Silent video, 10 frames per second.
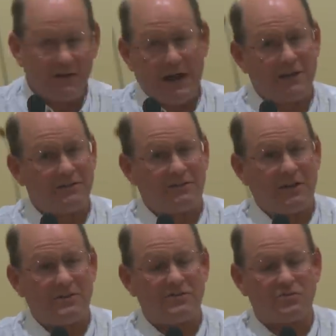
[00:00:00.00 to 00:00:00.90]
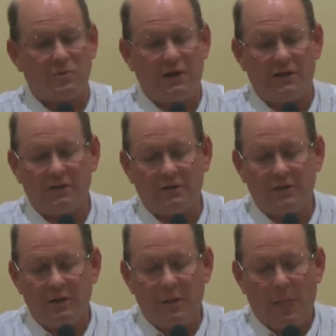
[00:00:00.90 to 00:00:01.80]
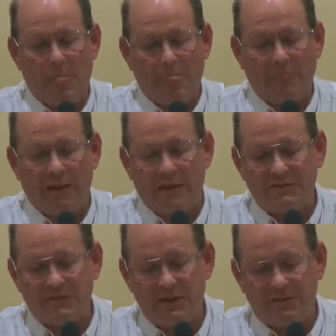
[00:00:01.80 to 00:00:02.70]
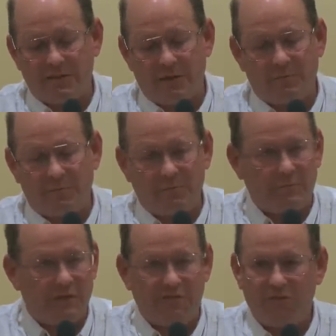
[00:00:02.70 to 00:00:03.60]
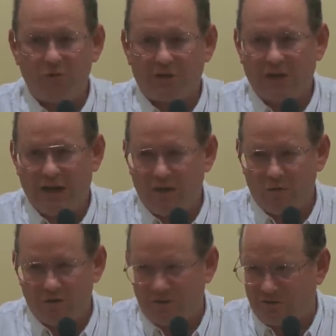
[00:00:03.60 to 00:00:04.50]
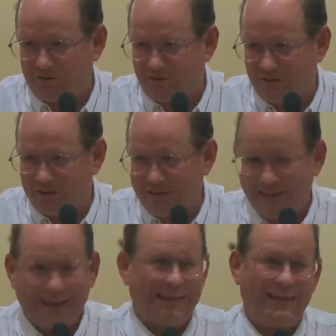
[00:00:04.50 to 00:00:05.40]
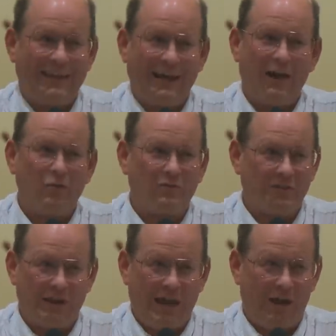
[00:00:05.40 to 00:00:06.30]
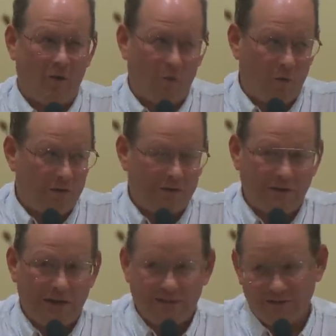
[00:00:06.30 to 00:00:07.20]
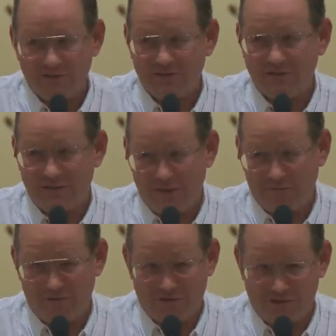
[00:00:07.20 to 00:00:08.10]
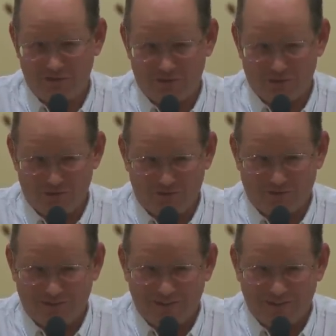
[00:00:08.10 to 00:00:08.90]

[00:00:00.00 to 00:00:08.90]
United States as well. And I say to them, if you are cowards, get out now. And this is the same for sisters.